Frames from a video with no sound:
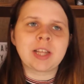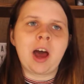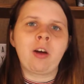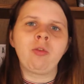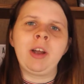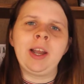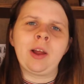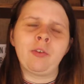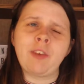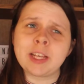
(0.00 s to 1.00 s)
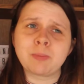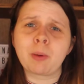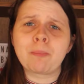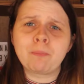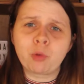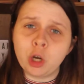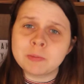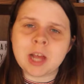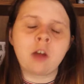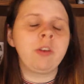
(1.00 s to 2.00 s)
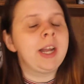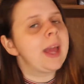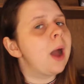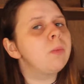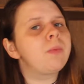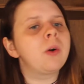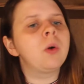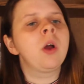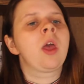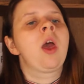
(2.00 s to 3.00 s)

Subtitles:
that are on Facebook groups that are really helpful.